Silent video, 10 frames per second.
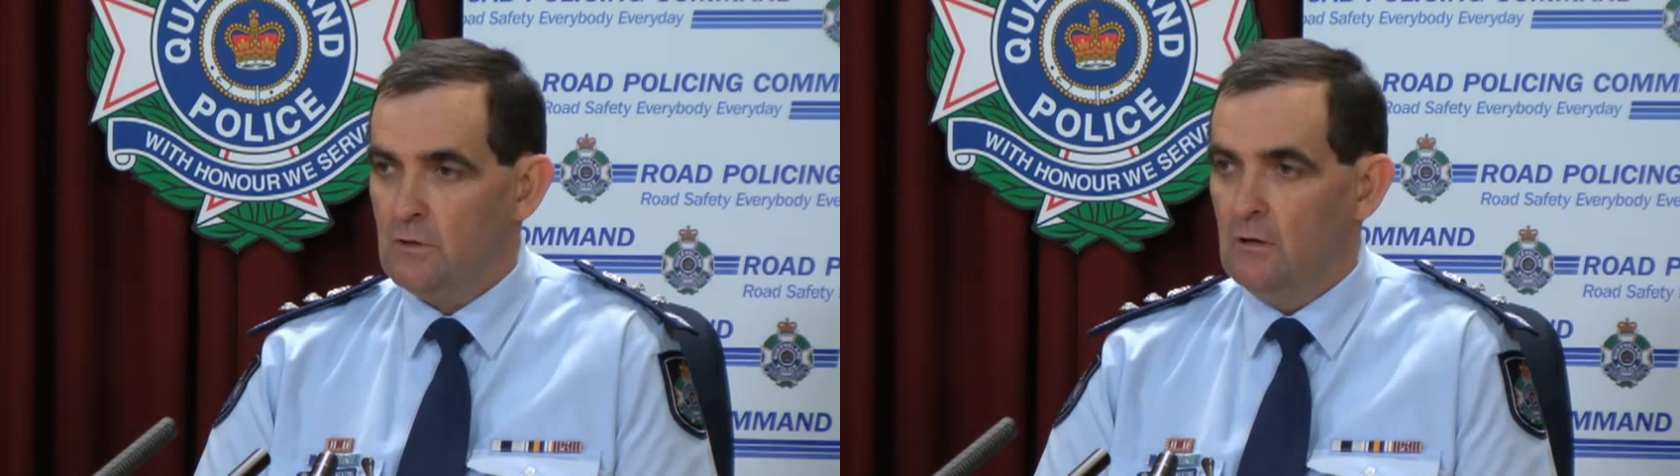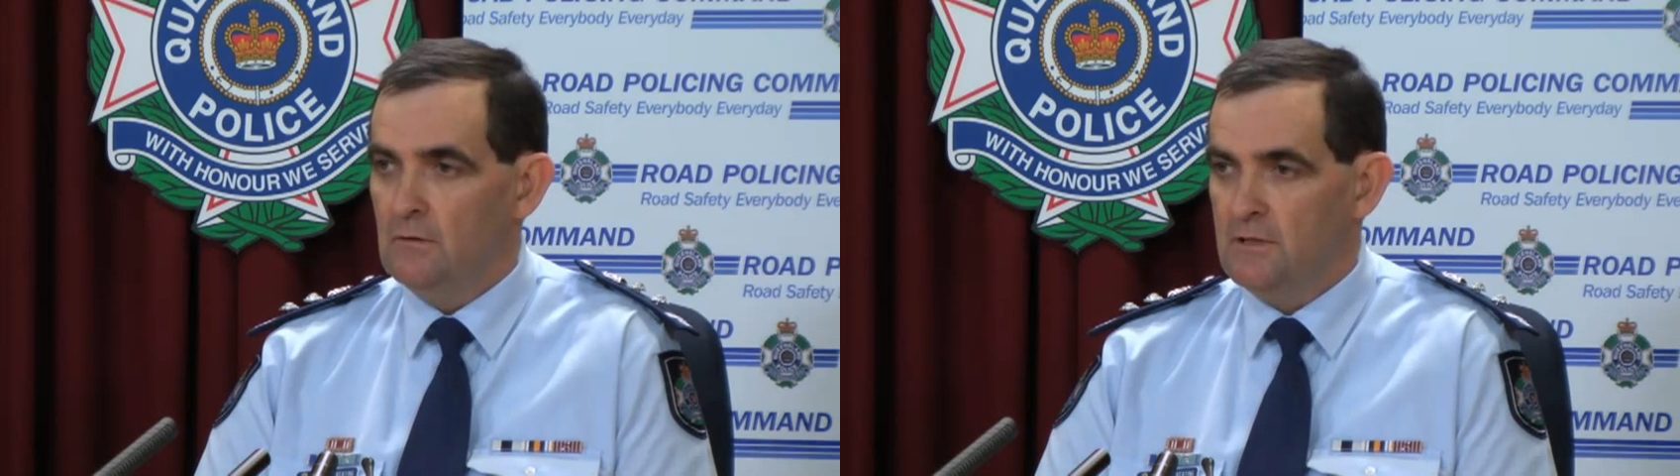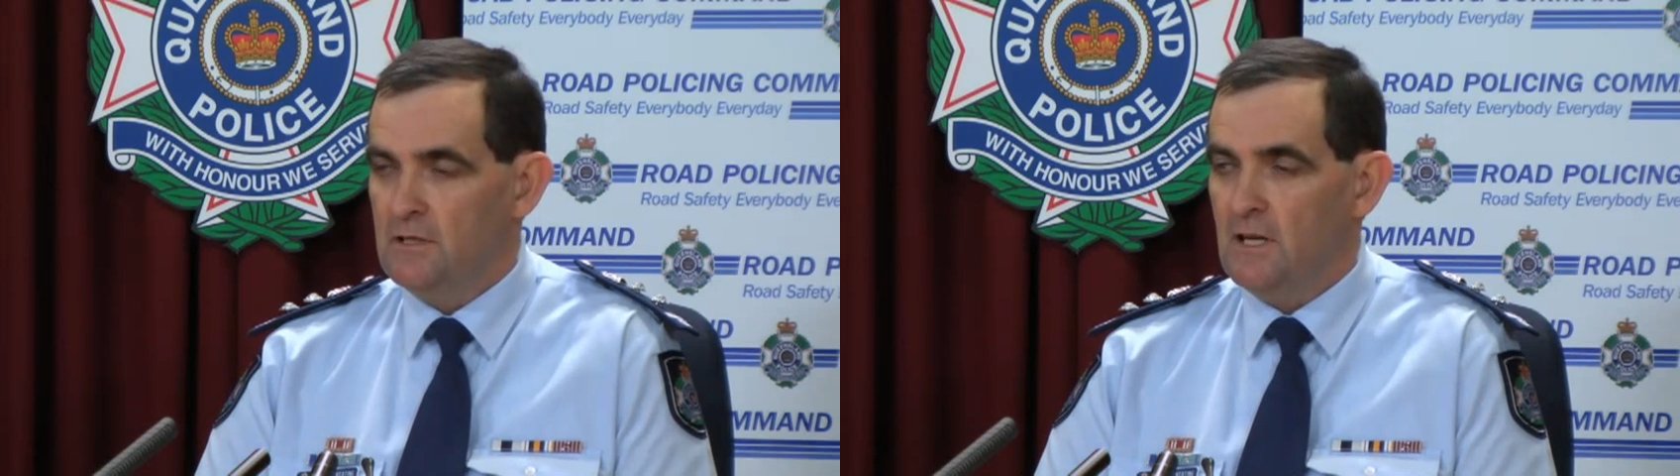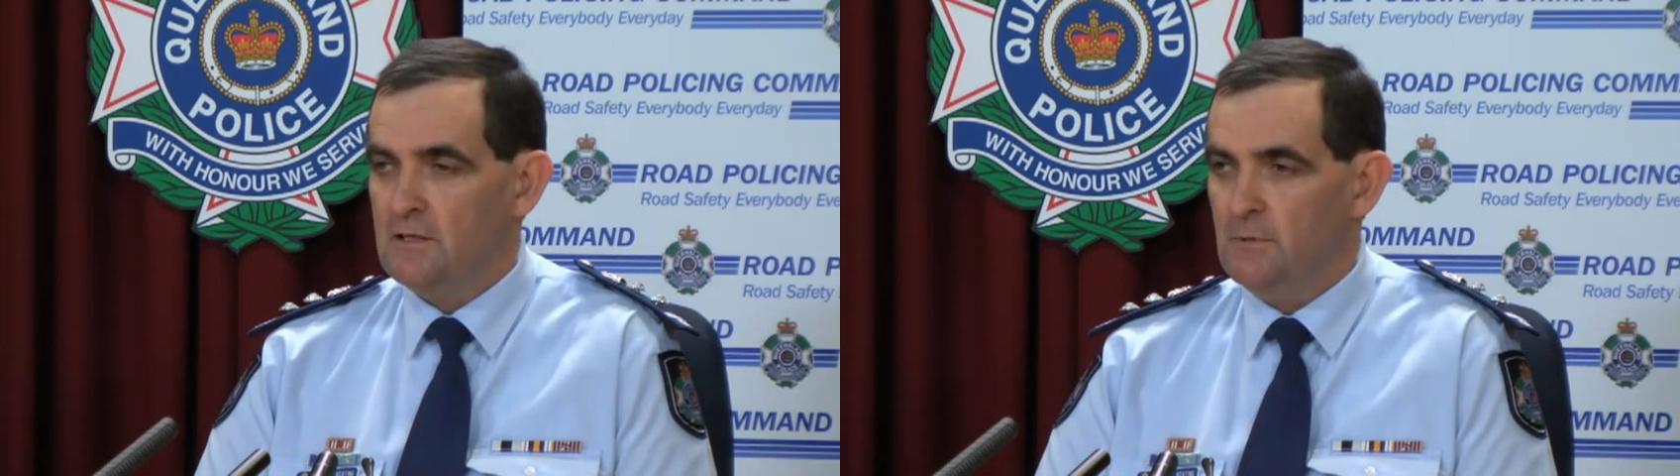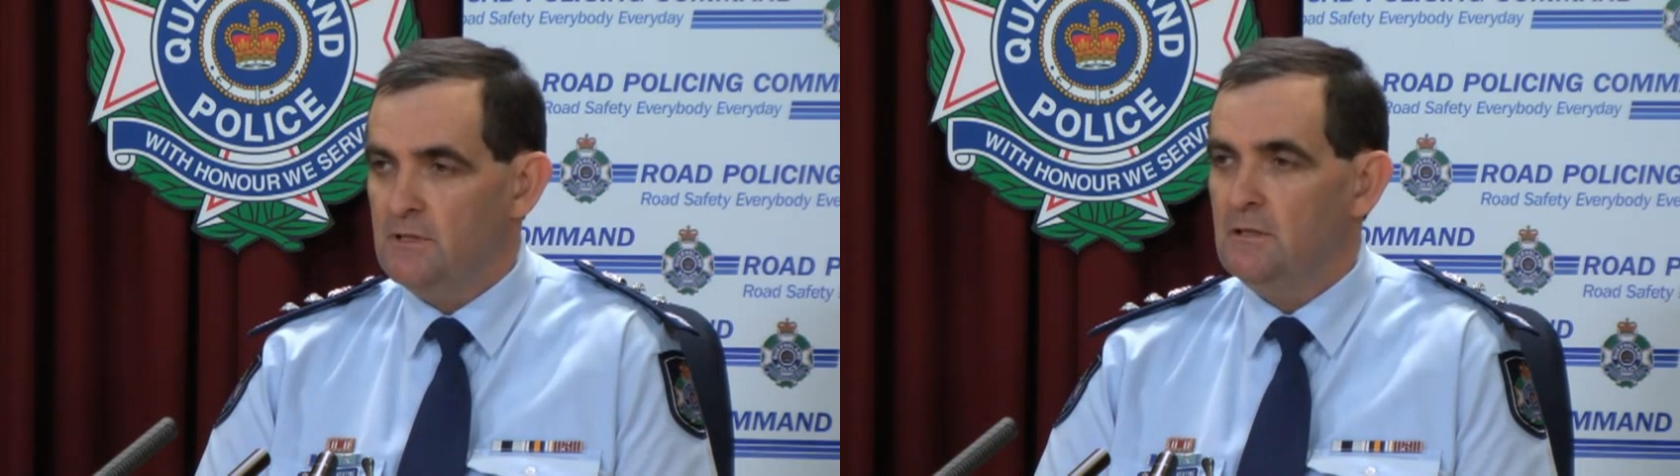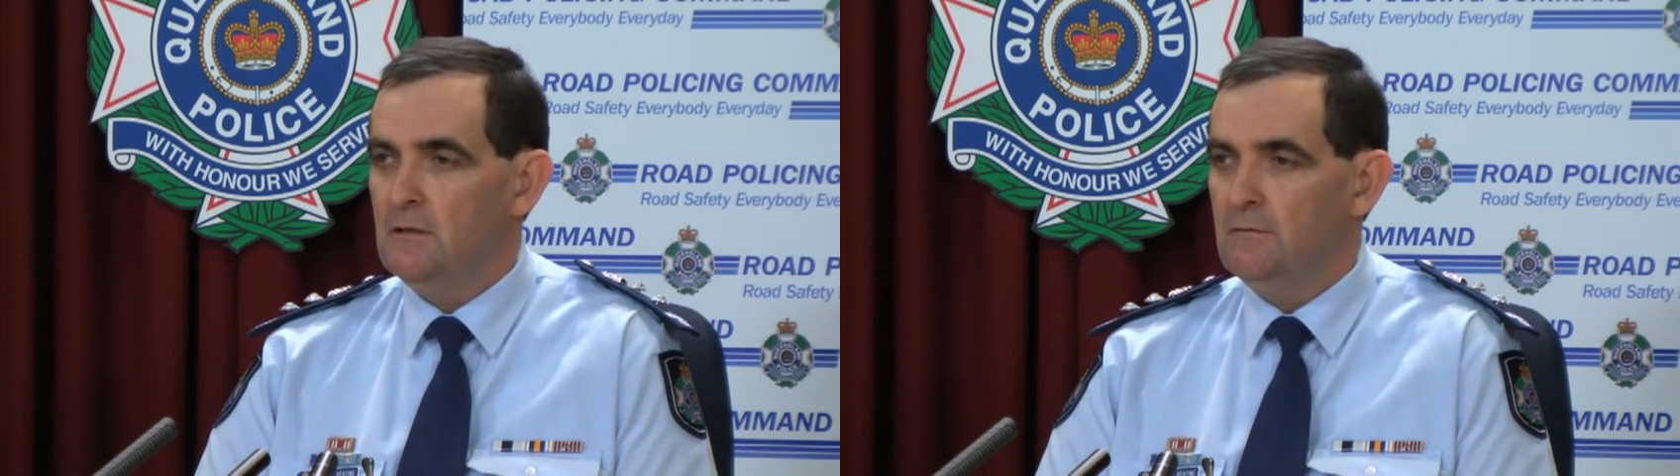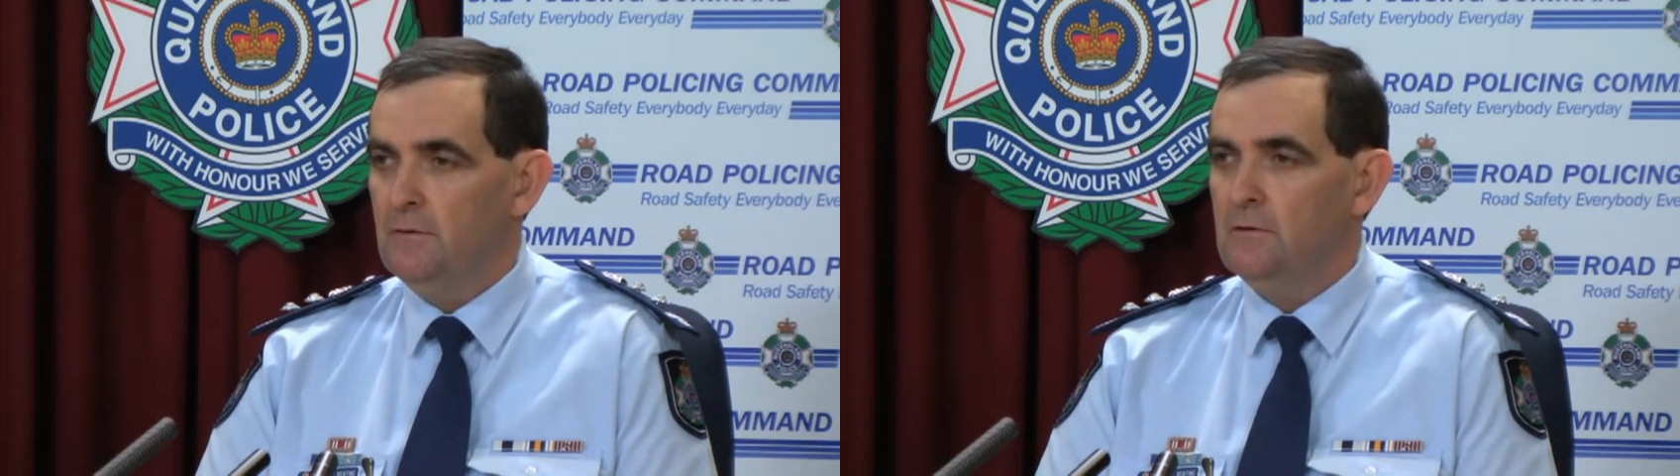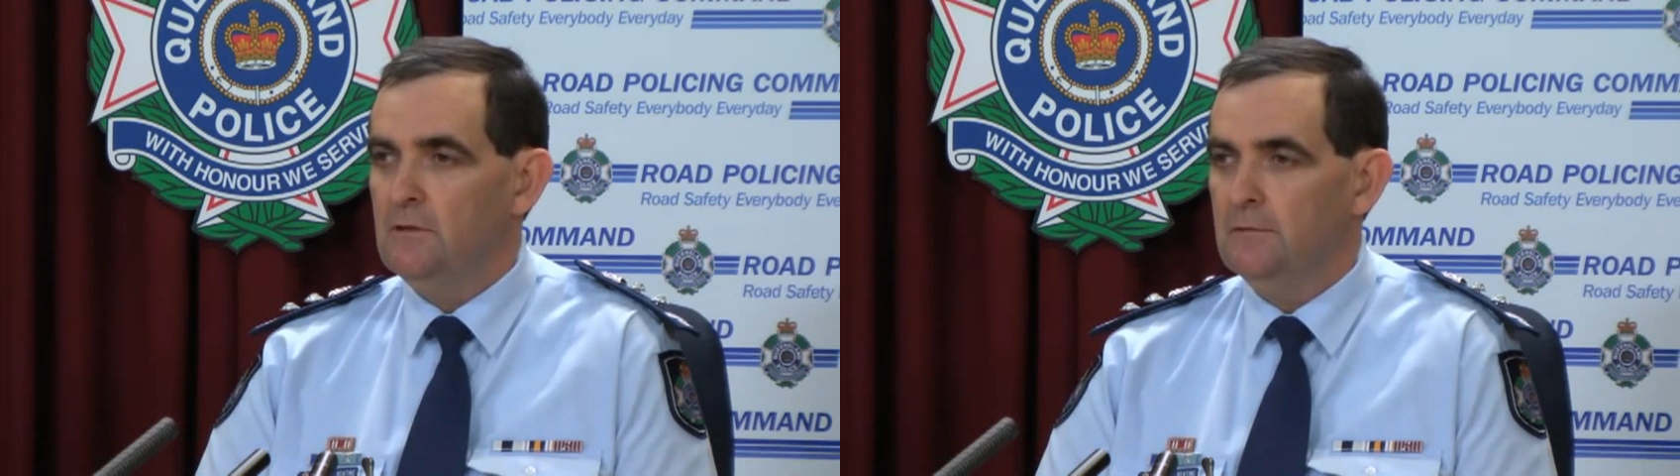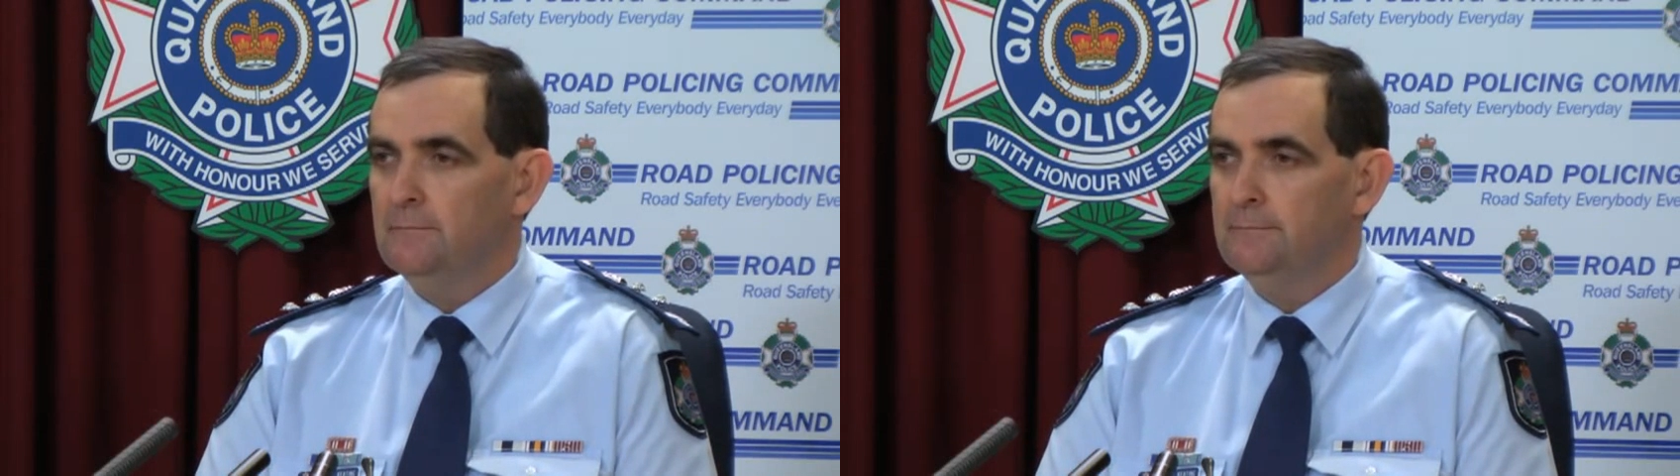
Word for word: tolerance adjustments into the future.